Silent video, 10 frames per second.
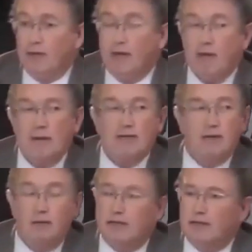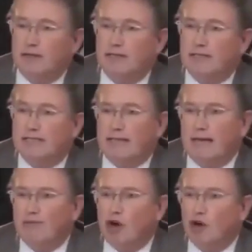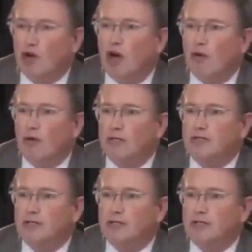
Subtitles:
It may be the only thing that saved our dollar